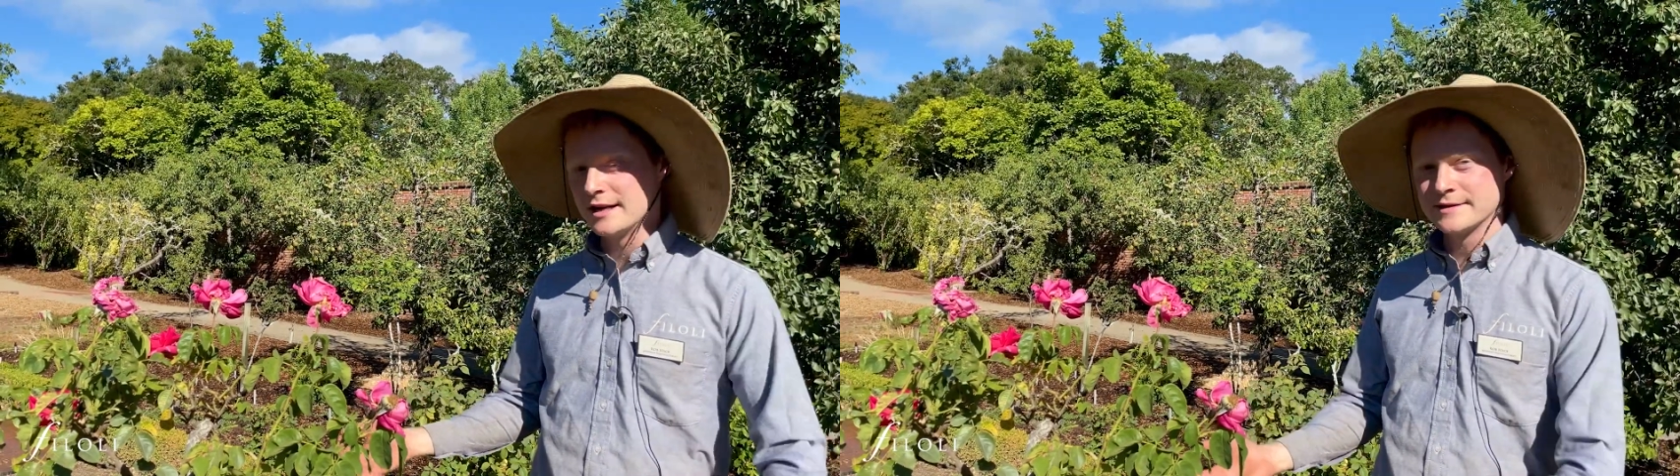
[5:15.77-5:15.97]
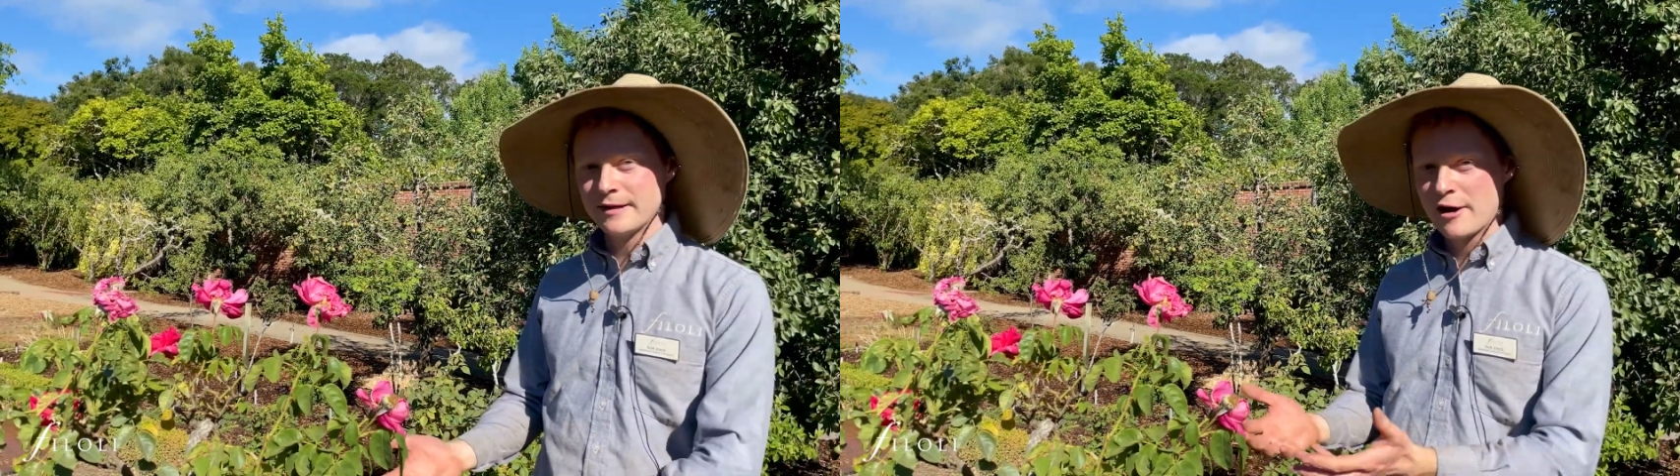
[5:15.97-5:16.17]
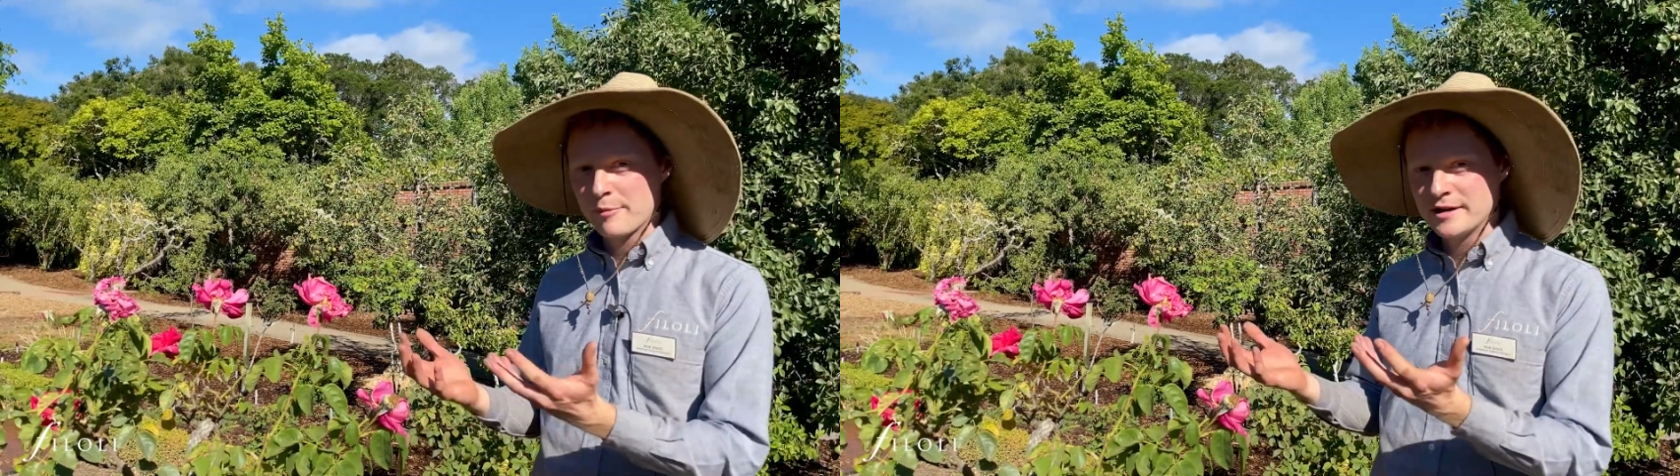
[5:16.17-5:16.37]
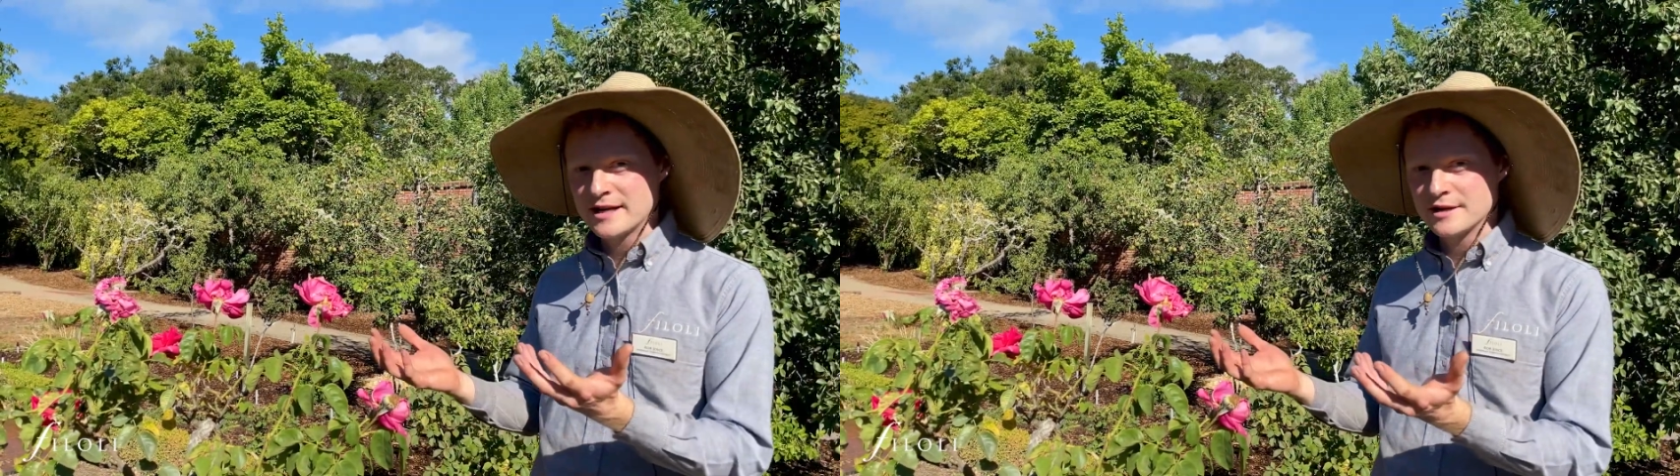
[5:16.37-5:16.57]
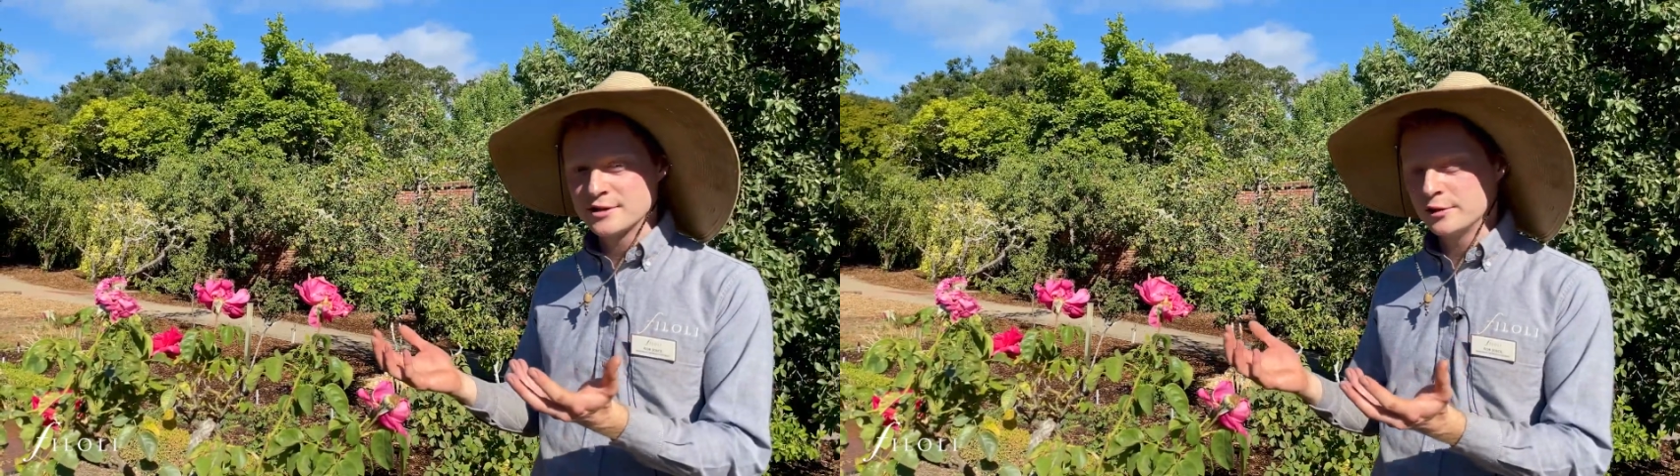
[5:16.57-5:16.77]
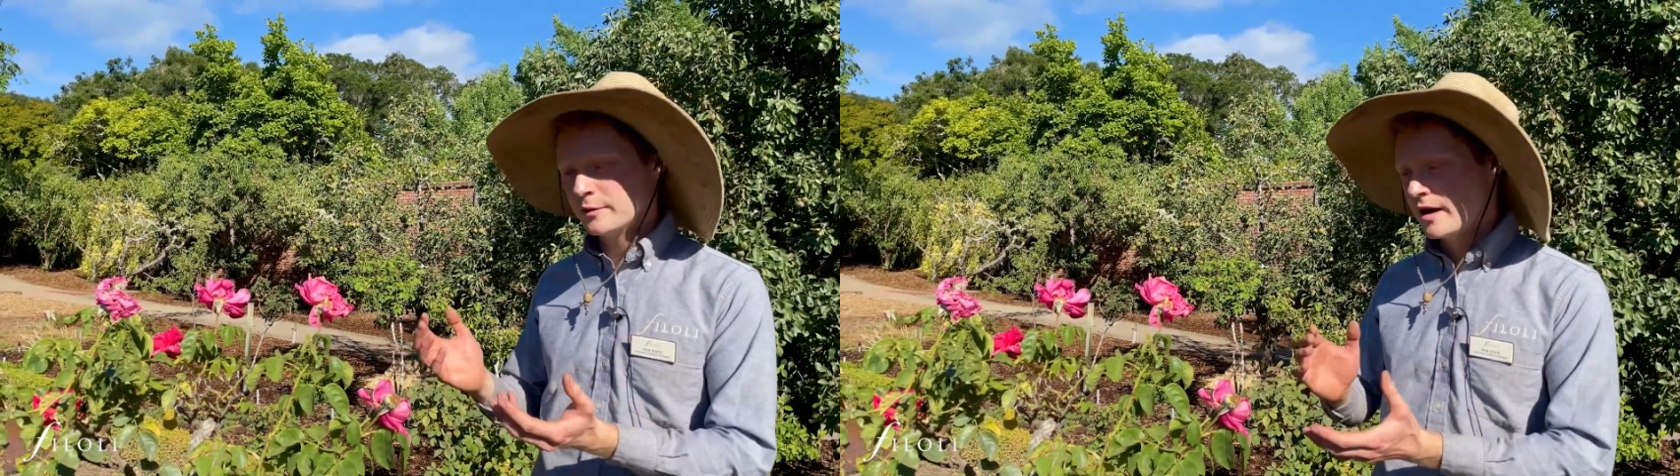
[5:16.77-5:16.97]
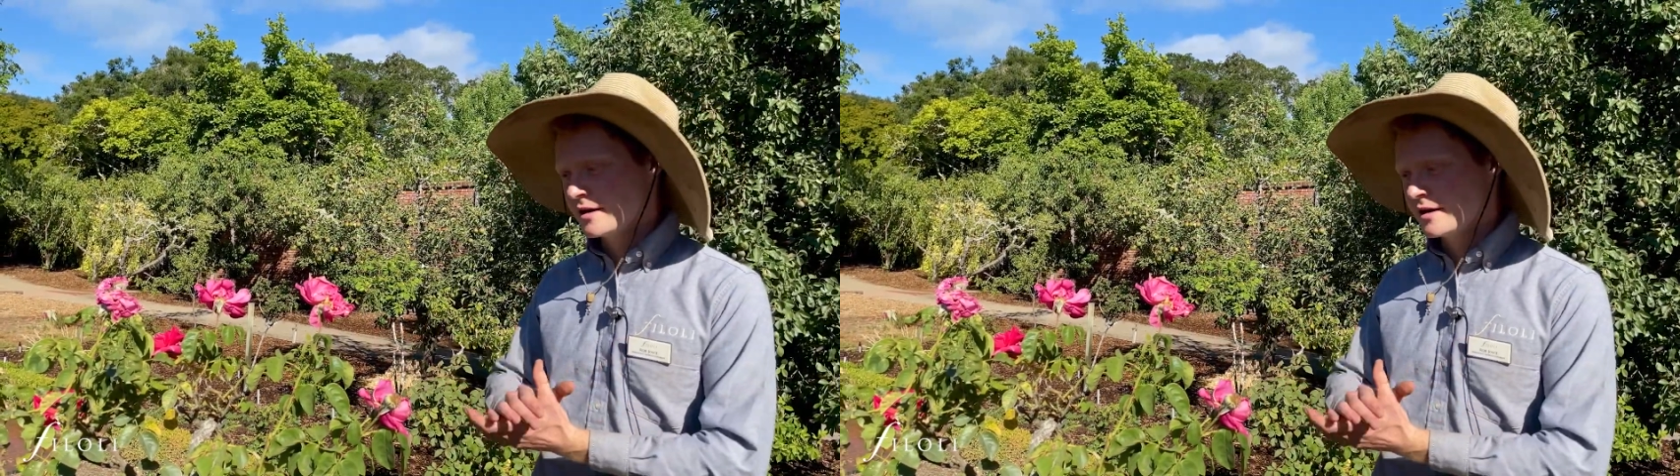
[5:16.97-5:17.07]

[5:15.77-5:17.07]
its flowering potential,